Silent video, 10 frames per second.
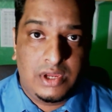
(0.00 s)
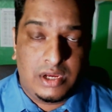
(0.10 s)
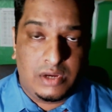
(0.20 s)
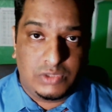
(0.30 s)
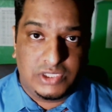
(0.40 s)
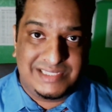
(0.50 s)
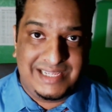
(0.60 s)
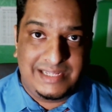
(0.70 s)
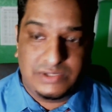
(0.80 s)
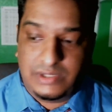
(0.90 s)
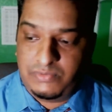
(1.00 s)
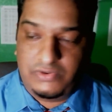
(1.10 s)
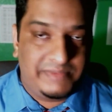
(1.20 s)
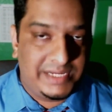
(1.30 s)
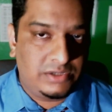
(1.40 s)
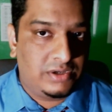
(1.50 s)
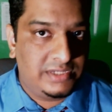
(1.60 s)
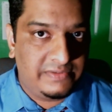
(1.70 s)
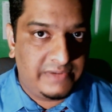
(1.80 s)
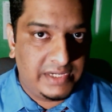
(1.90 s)
which is seen to improve
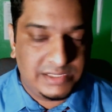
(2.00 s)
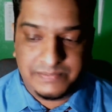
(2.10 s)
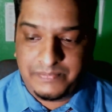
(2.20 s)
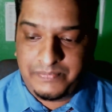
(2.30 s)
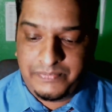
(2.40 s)
mitochondrial function.